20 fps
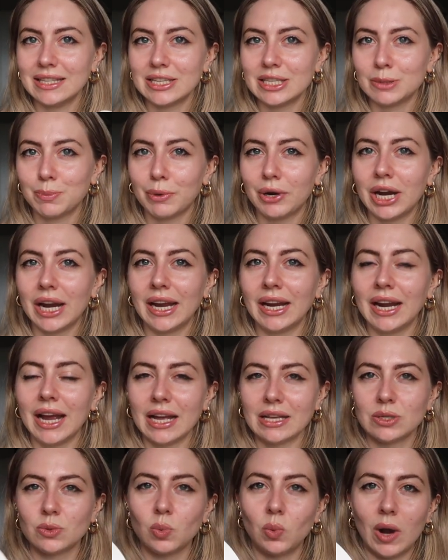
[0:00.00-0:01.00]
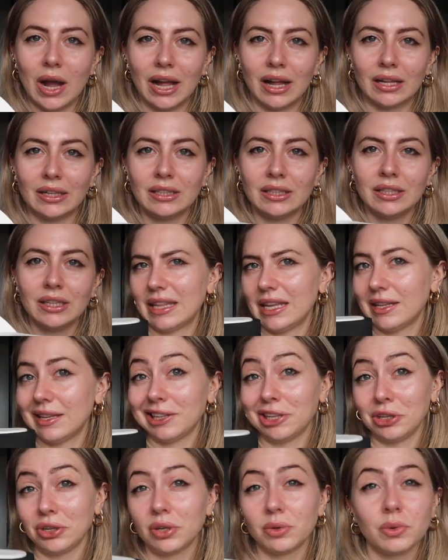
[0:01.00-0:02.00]
in the spring as well. I think they
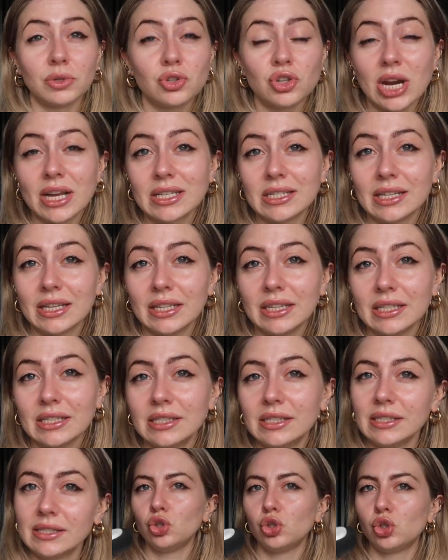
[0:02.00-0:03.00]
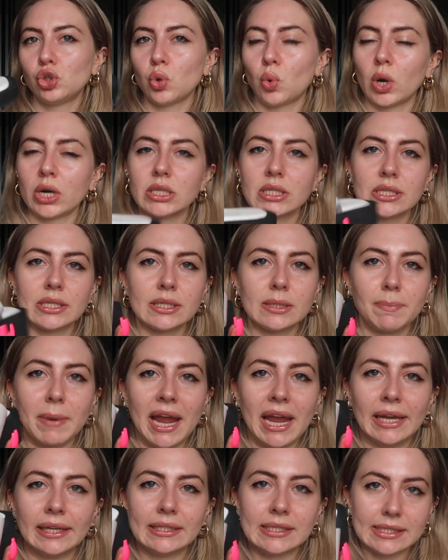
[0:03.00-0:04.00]
look good with dresses, shorts,
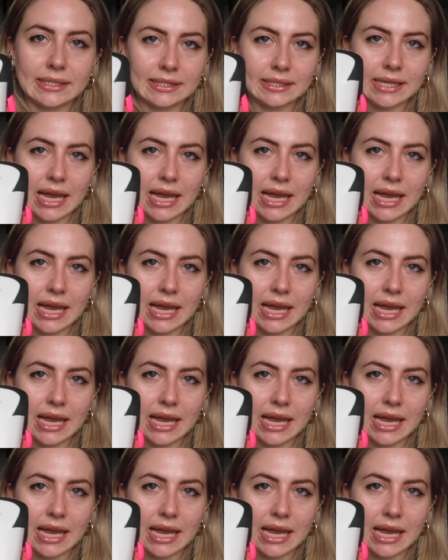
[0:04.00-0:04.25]
pants,